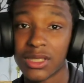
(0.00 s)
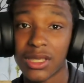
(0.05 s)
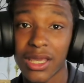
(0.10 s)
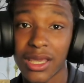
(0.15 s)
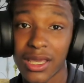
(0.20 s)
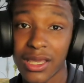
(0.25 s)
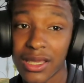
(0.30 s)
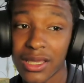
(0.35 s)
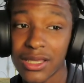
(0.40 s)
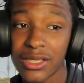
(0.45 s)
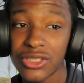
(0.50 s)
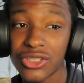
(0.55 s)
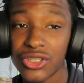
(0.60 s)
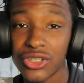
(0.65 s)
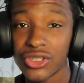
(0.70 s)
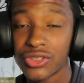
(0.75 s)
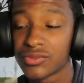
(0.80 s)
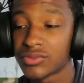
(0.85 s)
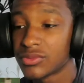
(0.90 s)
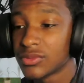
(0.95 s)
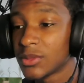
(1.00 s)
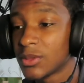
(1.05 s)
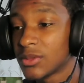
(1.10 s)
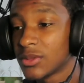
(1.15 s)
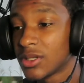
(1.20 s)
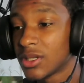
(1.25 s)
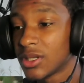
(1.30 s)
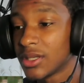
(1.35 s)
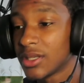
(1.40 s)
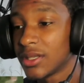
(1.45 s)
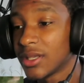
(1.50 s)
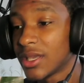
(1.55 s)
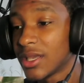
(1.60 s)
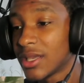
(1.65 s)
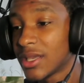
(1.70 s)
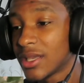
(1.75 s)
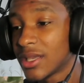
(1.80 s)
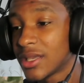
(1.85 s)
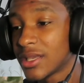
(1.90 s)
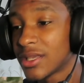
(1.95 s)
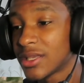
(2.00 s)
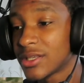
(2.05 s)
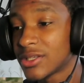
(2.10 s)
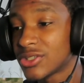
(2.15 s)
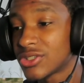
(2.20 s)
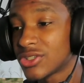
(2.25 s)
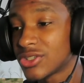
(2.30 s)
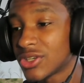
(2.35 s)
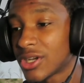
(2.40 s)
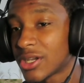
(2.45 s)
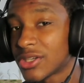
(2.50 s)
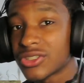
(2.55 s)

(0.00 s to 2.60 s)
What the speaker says: Yes, yeah, sir. Yes, yeah, sir.